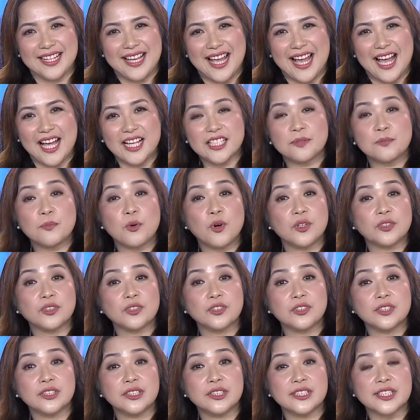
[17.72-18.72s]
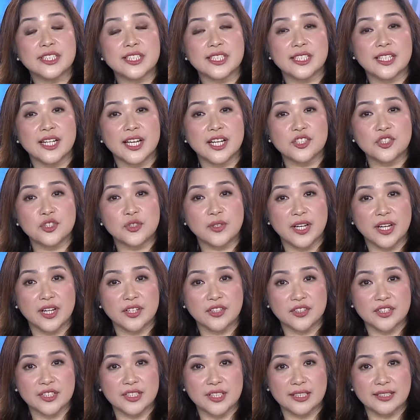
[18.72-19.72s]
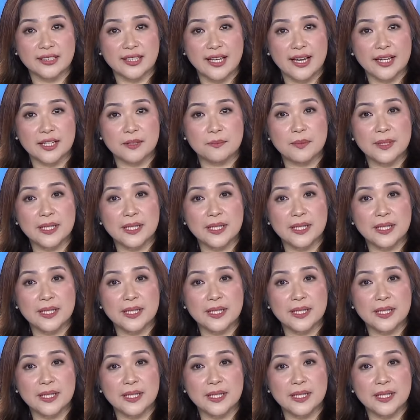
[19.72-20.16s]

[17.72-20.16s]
As more learners and educators alike